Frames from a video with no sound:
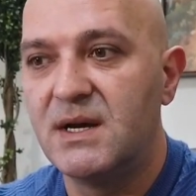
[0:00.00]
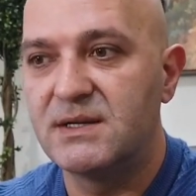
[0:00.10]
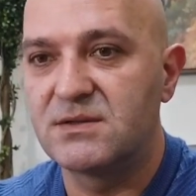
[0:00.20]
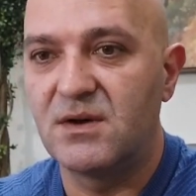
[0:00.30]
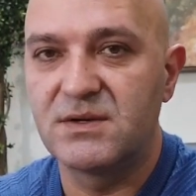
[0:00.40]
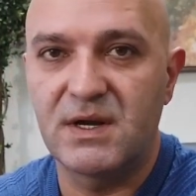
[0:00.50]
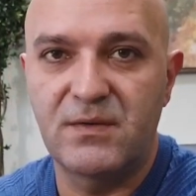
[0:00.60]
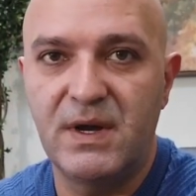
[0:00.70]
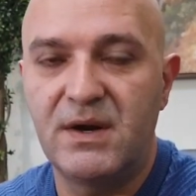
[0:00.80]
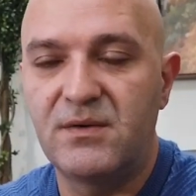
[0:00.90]
as a content
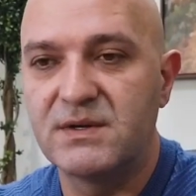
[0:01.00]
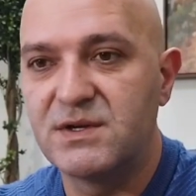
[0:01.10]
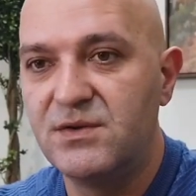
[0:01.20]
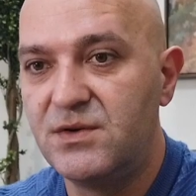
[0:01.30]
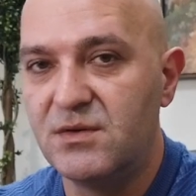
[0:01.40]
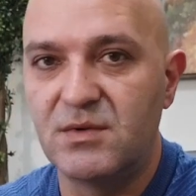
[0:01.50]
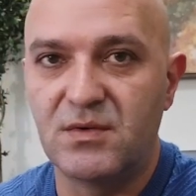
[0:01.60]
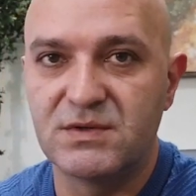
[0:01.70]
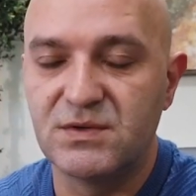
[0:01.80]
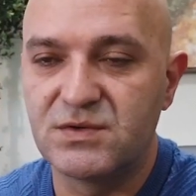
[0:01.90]
creator, or as a YouTuber,
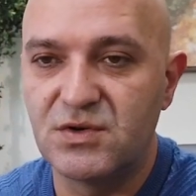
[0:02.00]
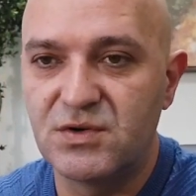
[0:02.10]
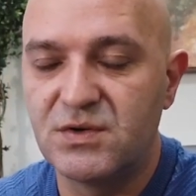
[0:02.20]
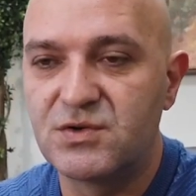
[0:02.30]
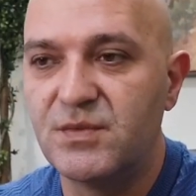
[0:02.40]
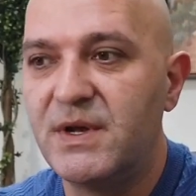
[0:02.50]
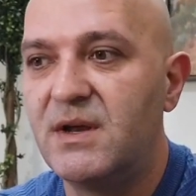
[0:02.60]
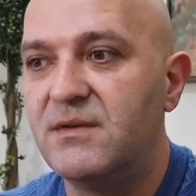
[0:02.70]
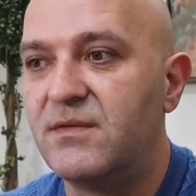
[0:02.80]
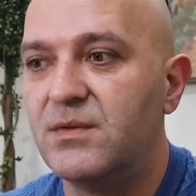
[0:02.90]
or a social
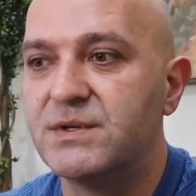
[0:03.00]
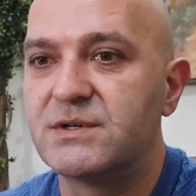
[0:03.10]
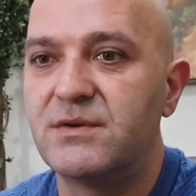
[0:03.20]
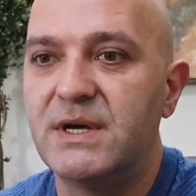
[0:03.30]
media influencer,